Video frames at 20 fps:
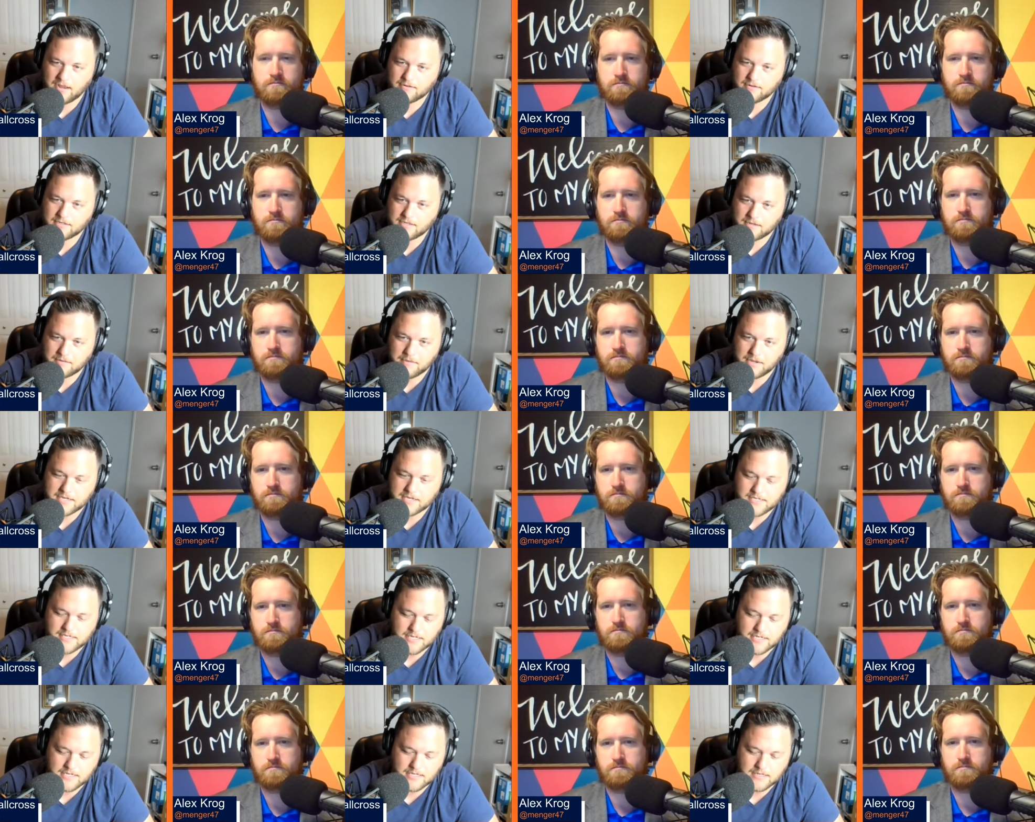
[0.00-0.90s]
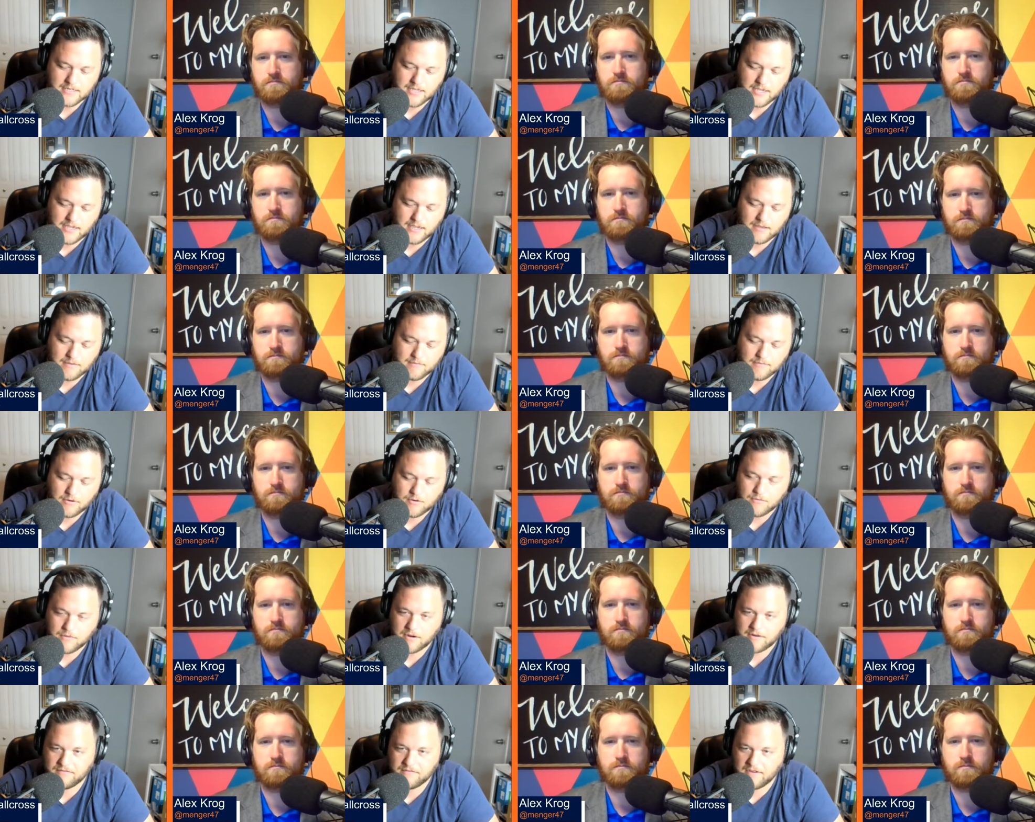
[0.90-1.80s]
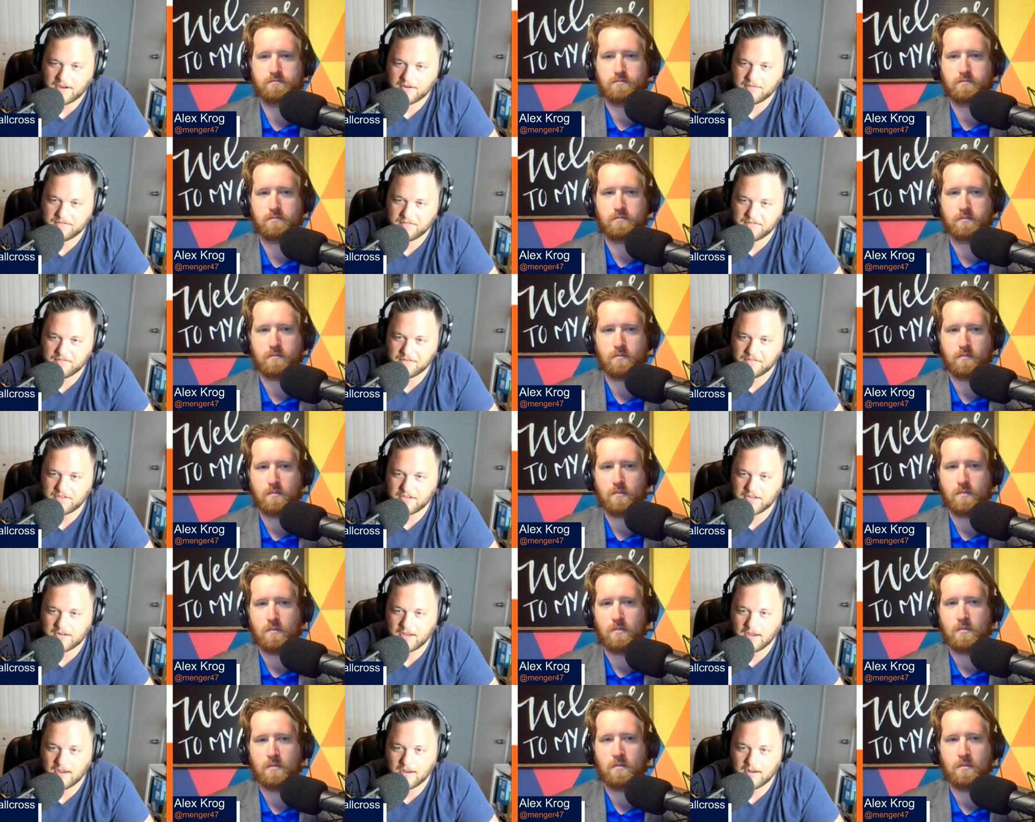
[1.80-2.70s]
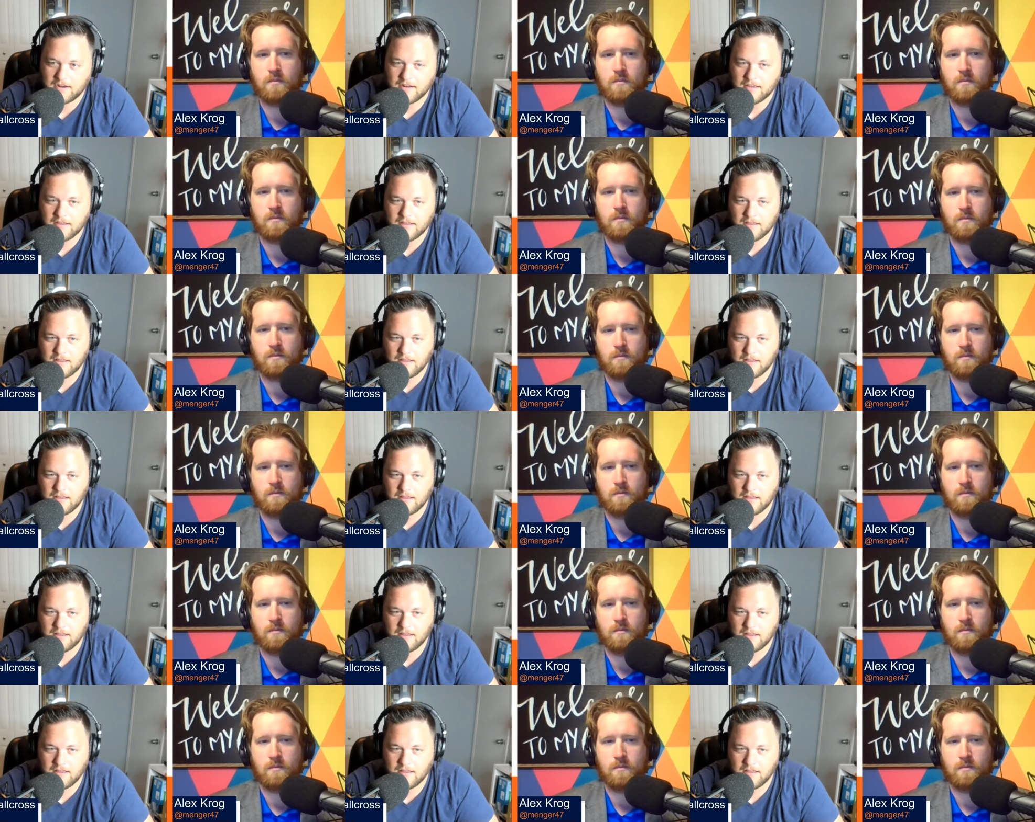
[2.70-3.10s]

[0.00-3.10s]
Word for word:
Speaker 1: outdone by CeeDee Lamb, who went five for 59.